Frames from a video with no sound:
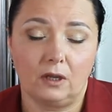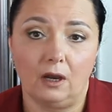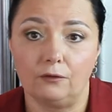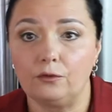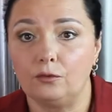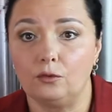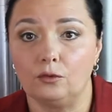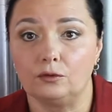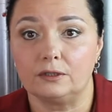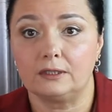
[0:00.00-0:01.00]
Gong
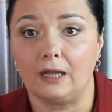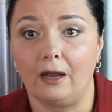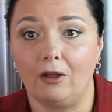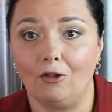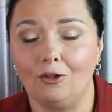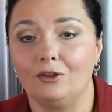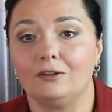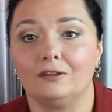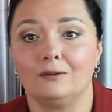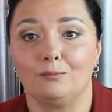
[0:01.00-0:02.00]
Fu style
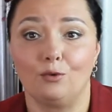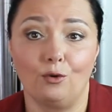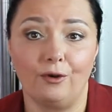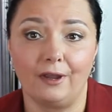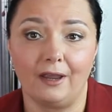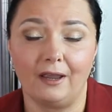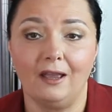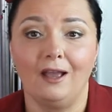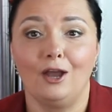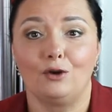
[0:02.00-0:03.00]
brewing
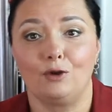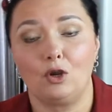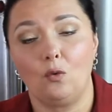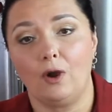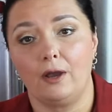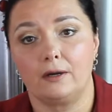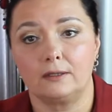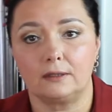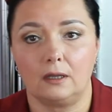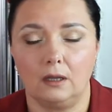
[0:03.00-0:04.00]

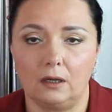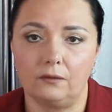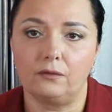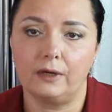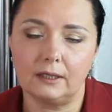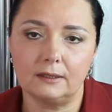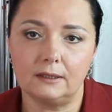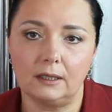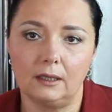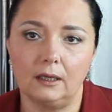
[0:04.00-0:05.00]
requires a lot of
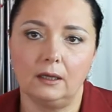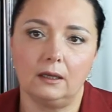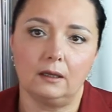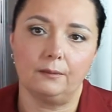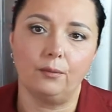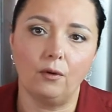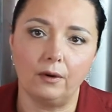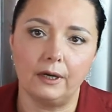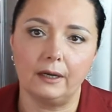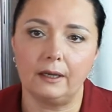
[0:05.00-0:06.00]
rinsing and
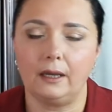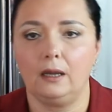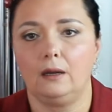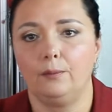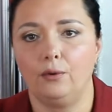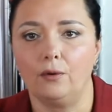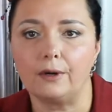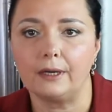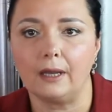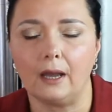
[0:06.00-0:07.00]
pouring in,
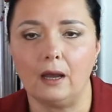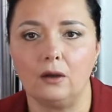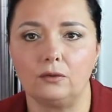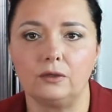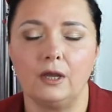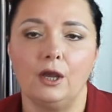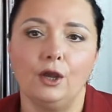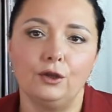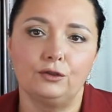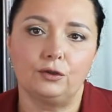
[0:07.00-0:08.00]
pouring out.
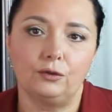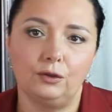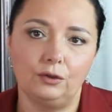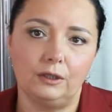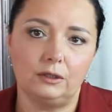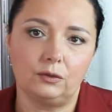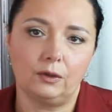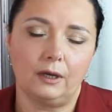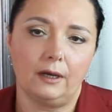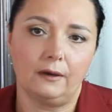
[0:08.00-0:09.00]
So you need to
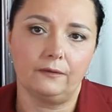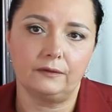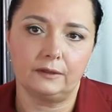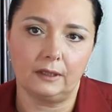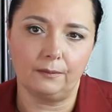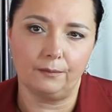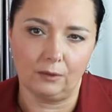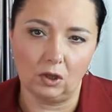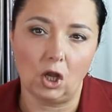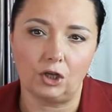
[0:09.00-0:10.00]
have some
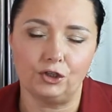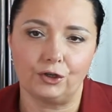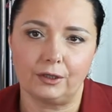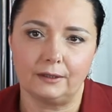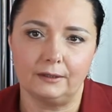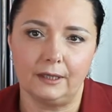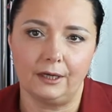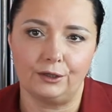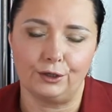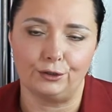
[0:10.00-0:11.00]
larger
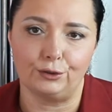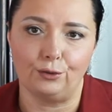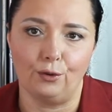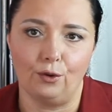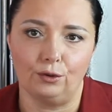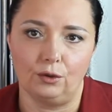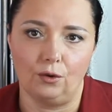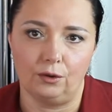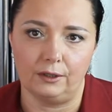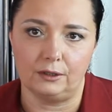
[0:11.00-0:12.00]
container to hold
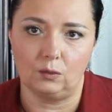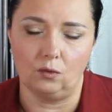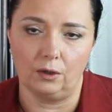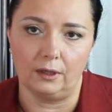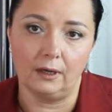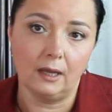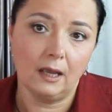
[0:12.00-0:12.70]
all this water.